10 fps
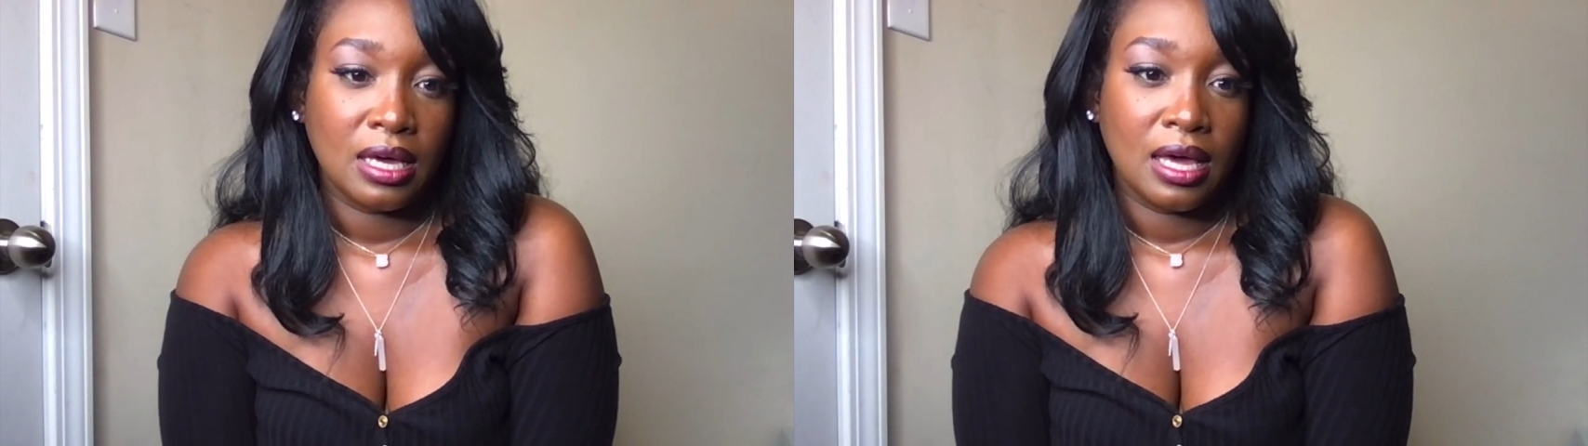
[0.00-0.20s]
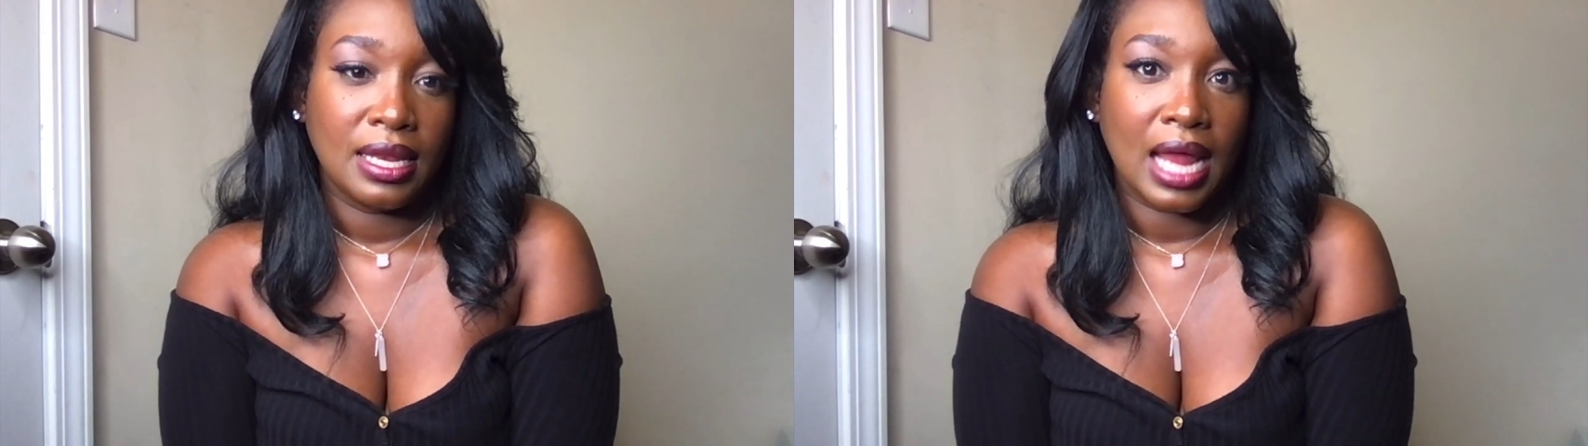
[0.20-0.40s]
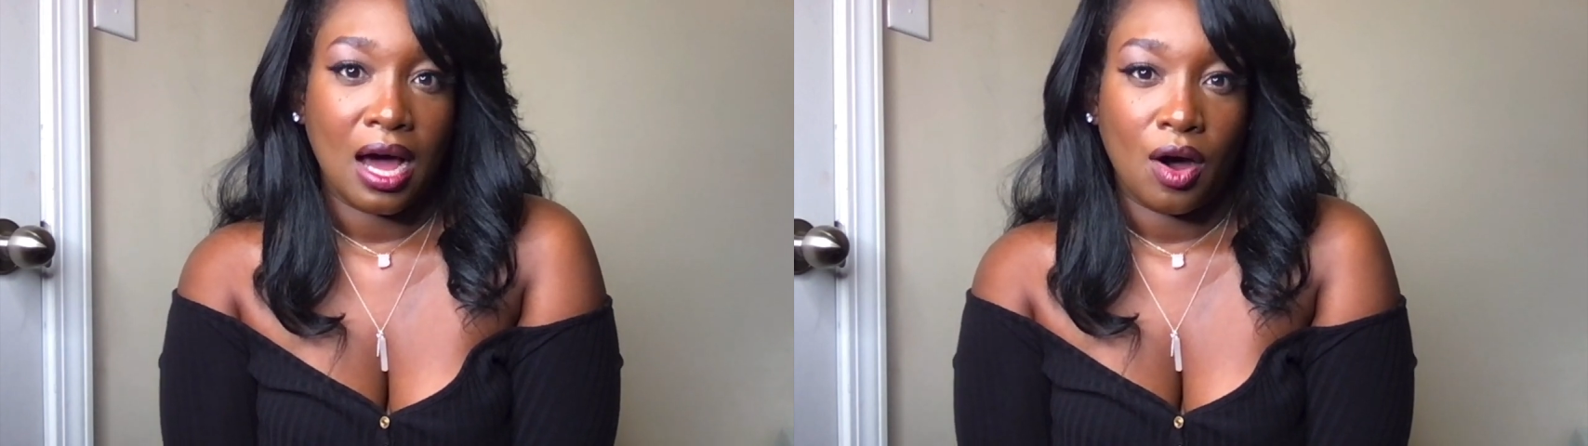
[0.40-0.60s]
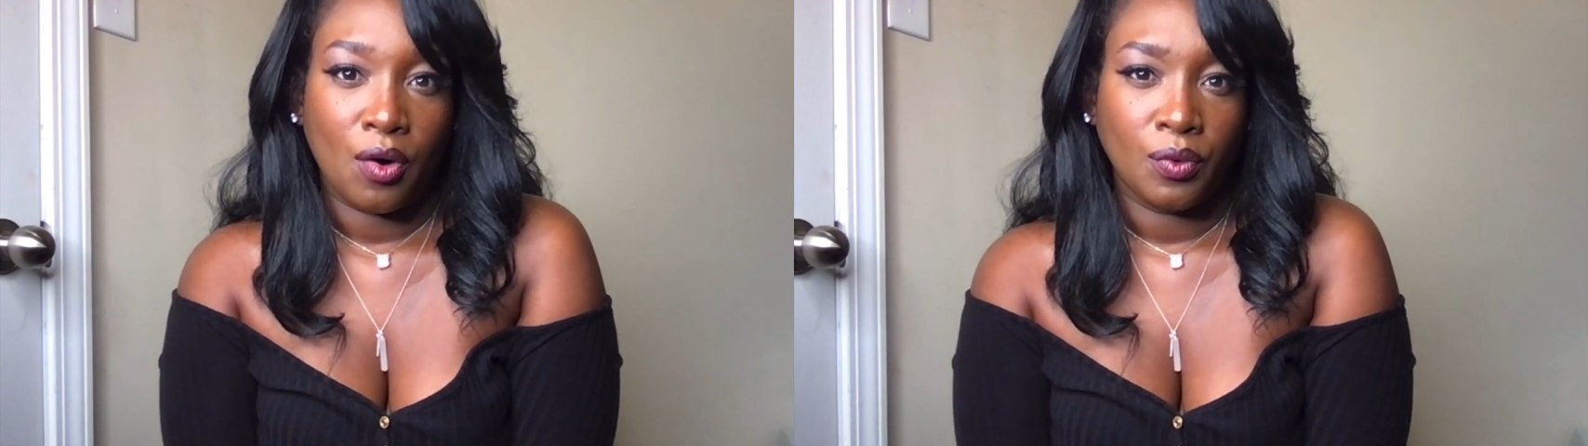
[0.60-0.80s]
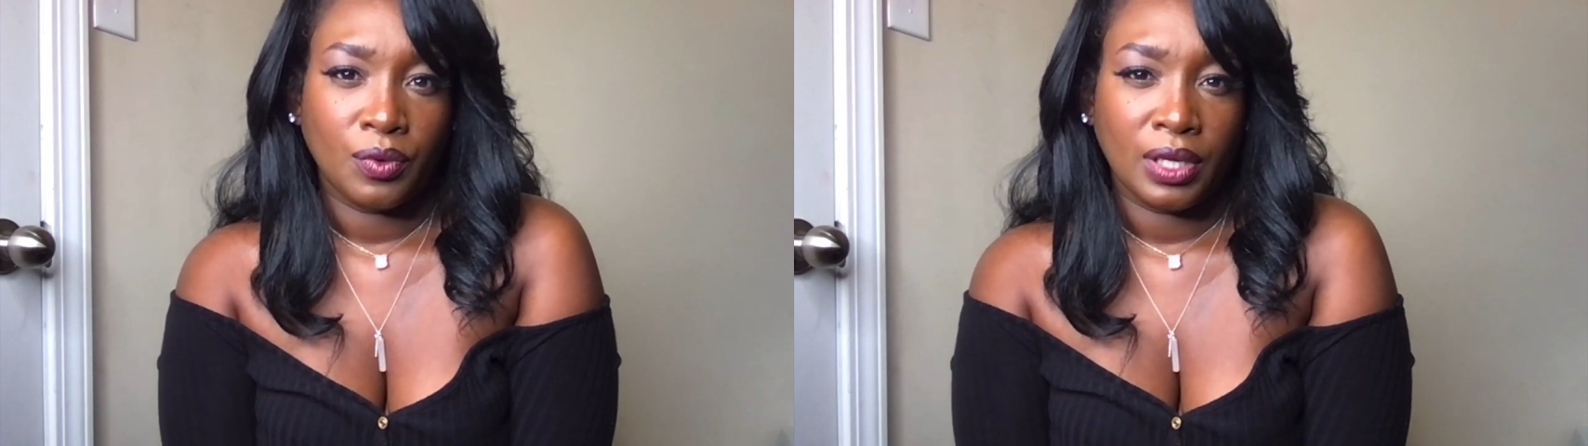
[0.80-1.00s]
not
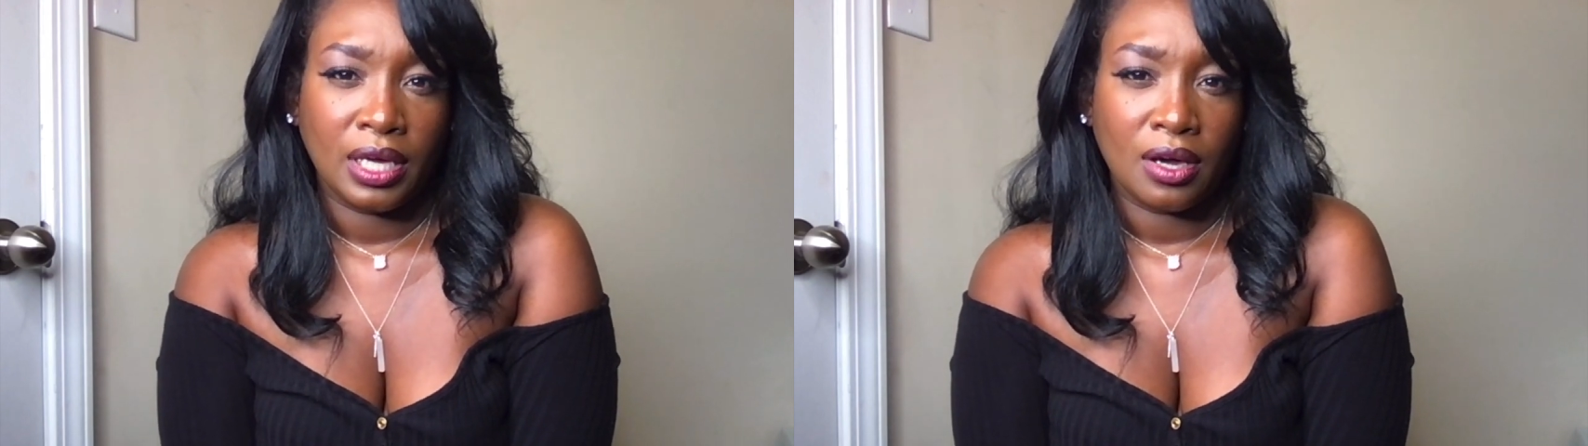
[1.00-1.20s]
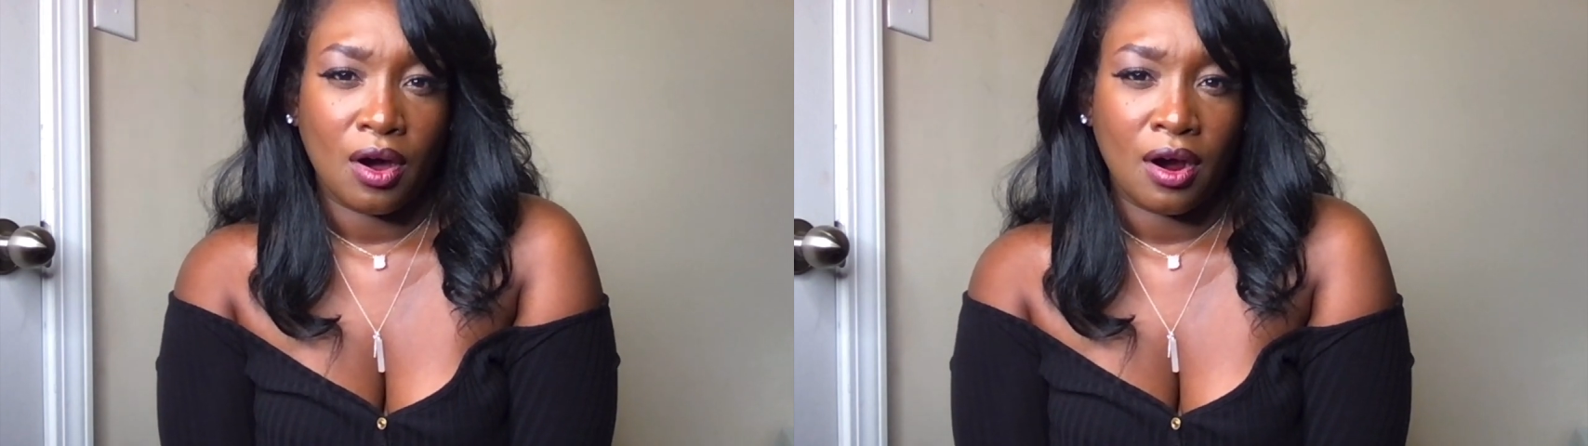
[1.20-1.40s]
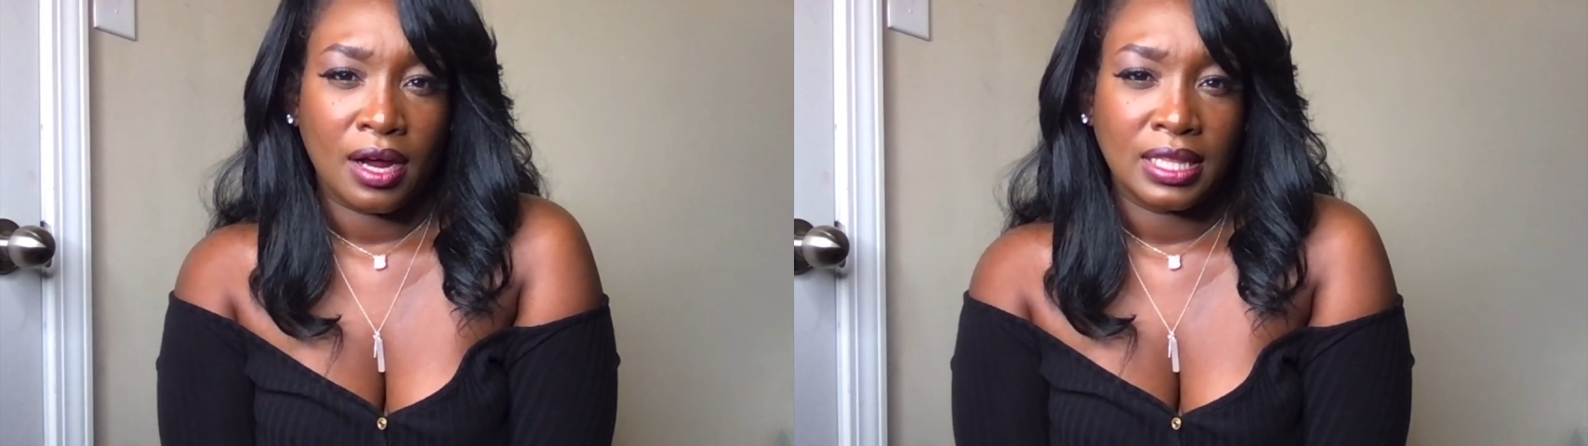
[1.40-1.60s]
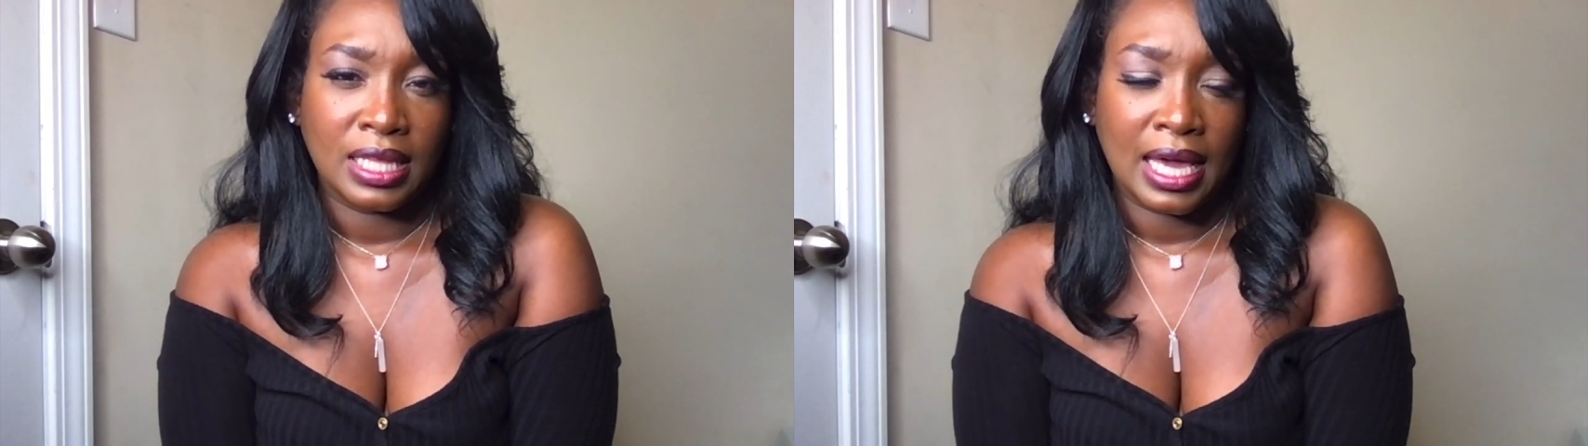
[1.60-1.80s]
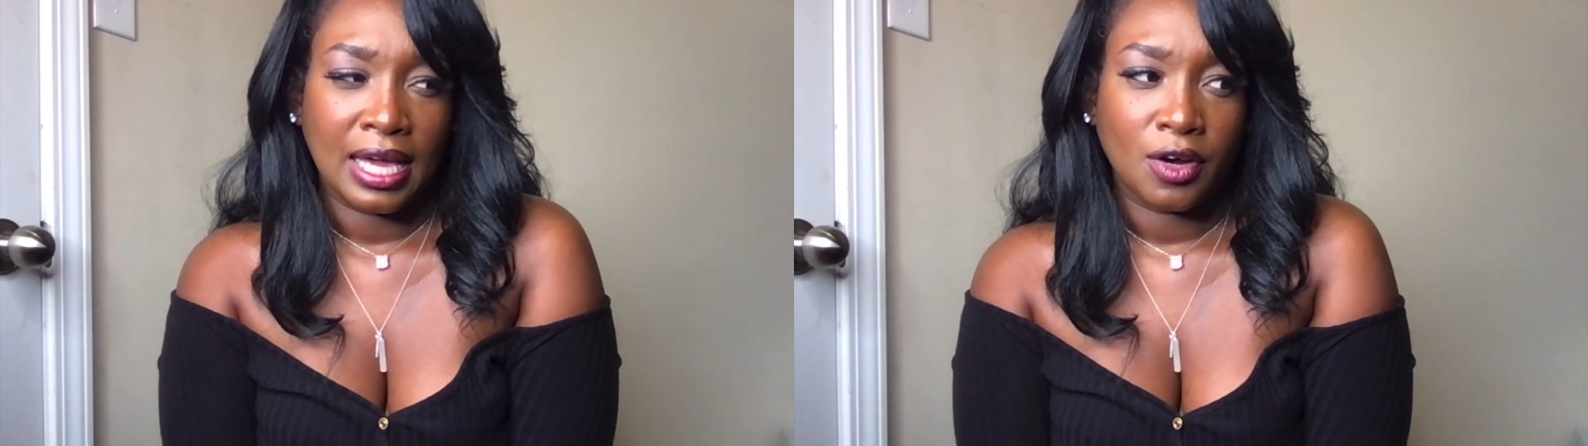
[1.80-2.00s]
only are
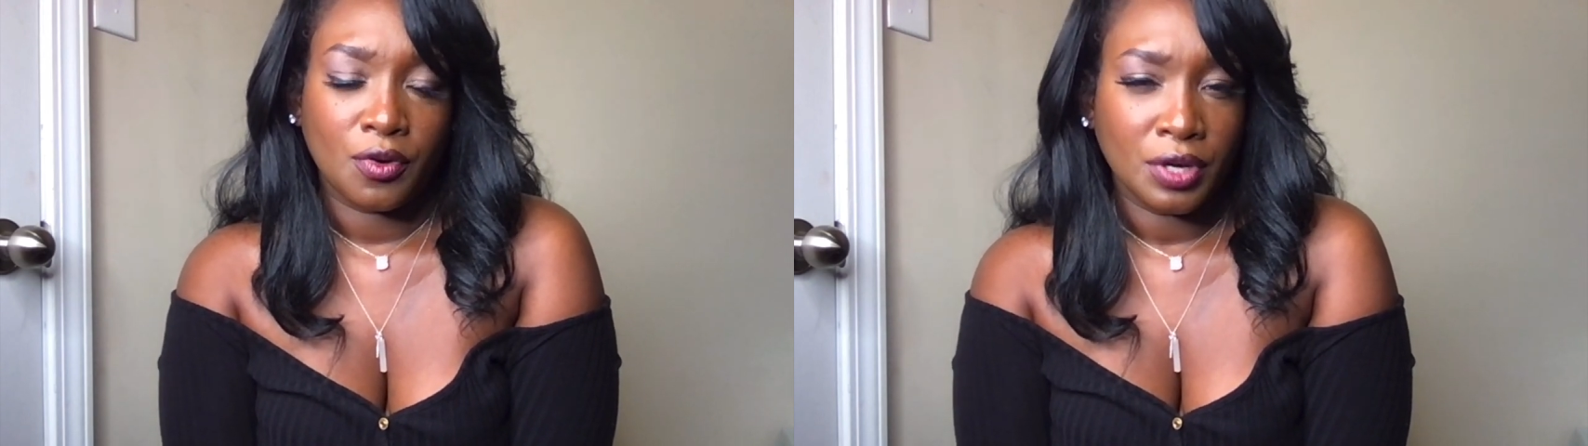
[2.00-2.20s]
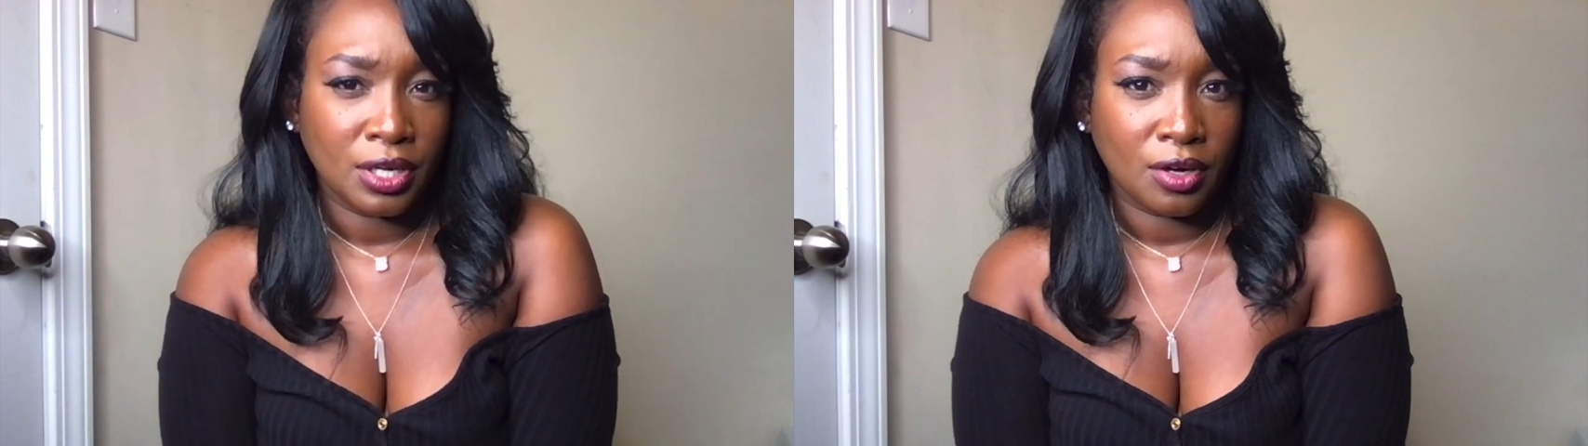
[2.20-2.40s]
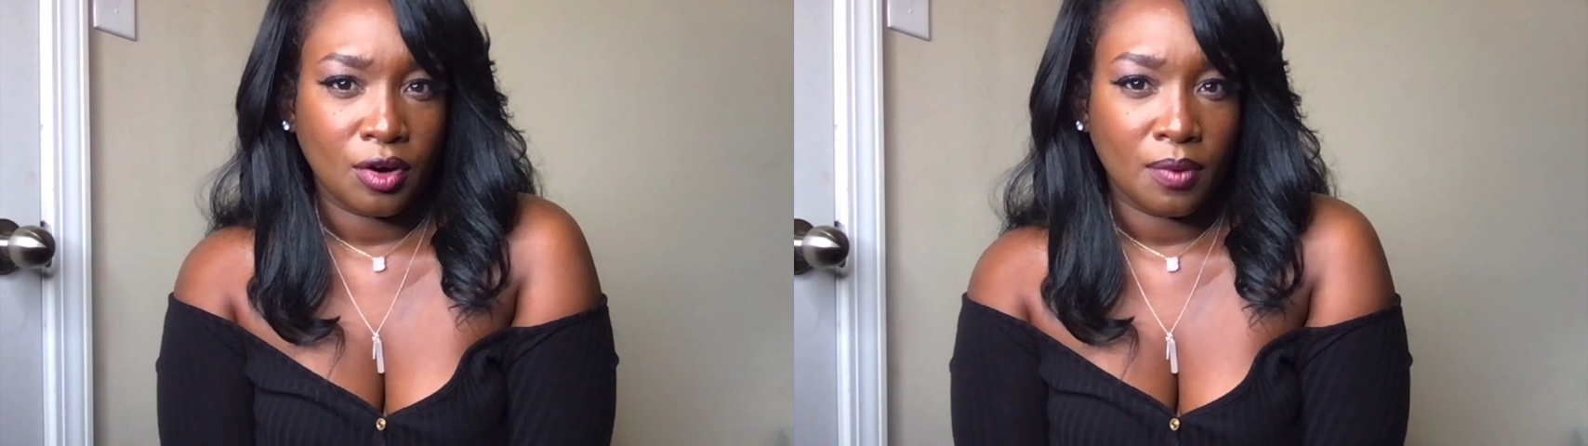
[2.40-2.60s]
they critical,